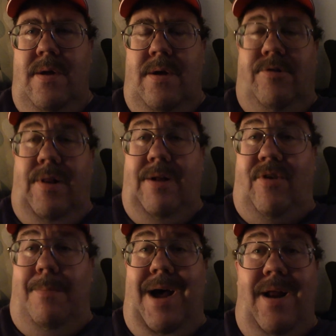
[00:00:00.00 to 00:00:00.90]
So
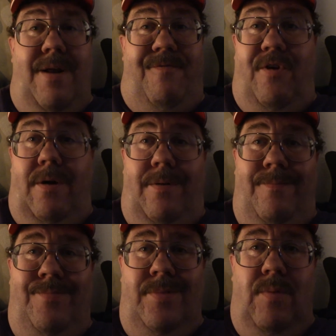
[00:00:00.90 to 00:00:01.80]
that's about it for
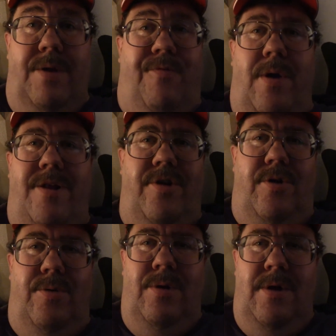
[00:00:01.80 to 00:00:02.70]
week
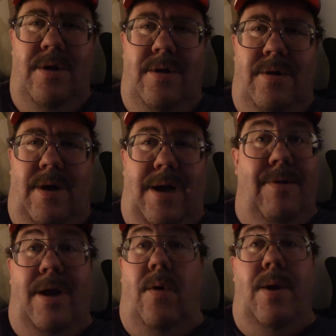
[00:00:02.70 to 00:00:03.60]
42. I didn't
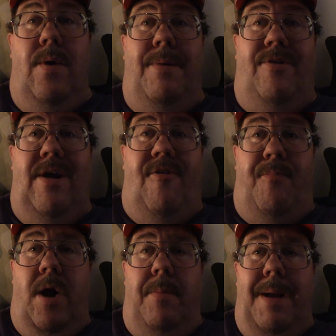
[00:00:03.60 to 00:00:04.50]
really go anywhere because I
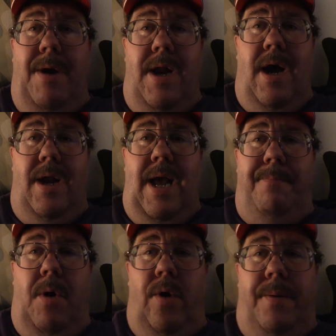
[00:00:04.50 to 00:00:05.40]
spent all my money on
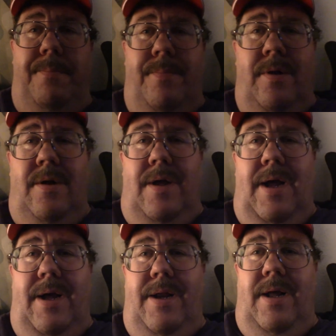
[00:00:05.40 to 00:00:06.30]
that modem,
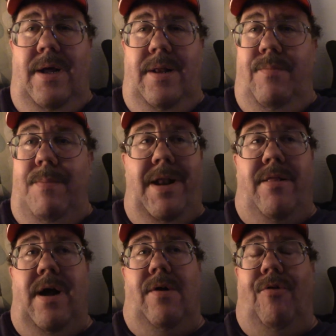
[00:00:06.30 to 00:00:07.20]
and then we made a
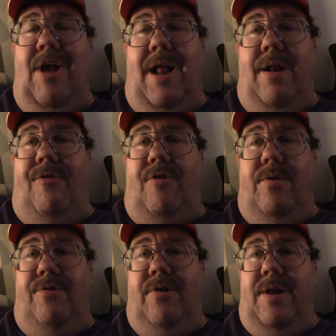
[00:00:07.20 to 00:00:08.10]
taco salad,
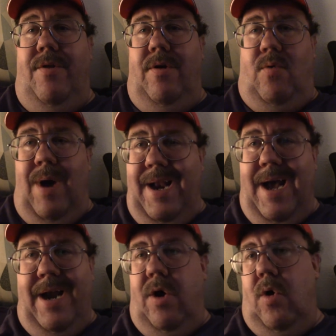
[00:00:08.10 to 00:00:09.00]
so it's another quiet
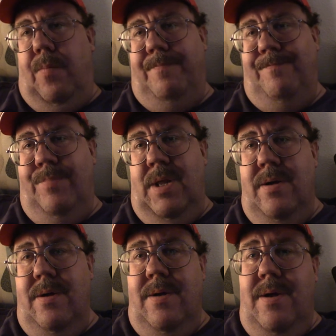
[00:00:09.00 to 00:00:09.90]
night at home.
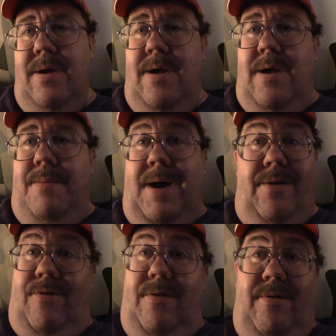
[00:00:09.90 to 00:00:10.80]

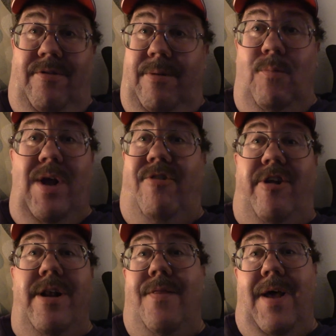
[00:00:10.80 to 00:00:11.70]
But some weeks
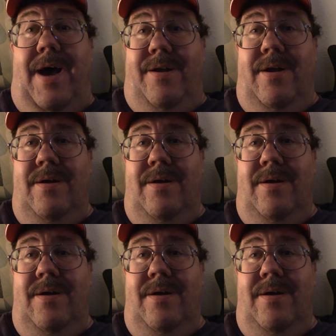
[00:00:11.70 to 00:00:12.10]
you need that.